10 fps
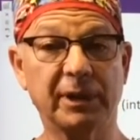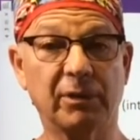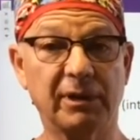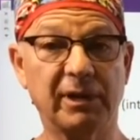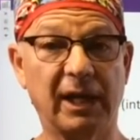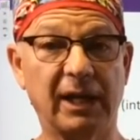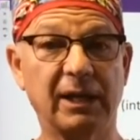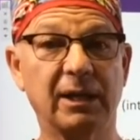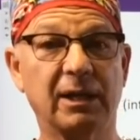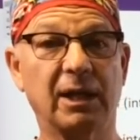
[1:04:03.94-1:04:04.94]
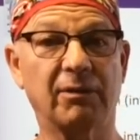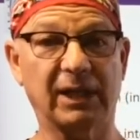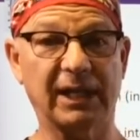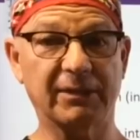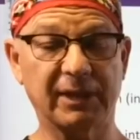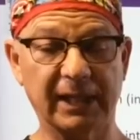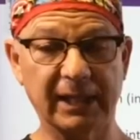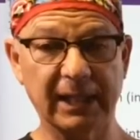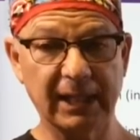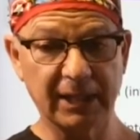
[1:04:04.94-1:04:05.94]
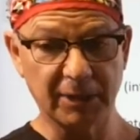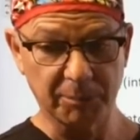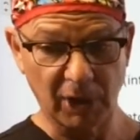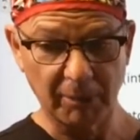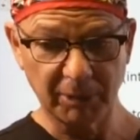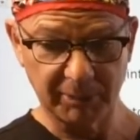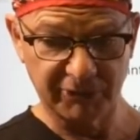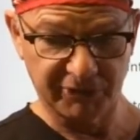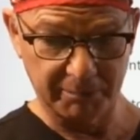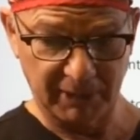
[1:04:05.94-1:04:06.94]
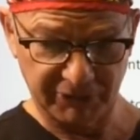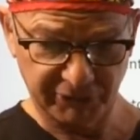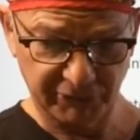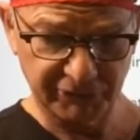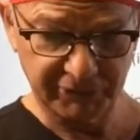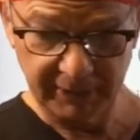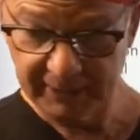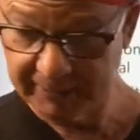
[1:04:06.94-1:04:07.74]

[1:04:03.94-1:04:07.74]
you're starting to cause soft tissue damage, especially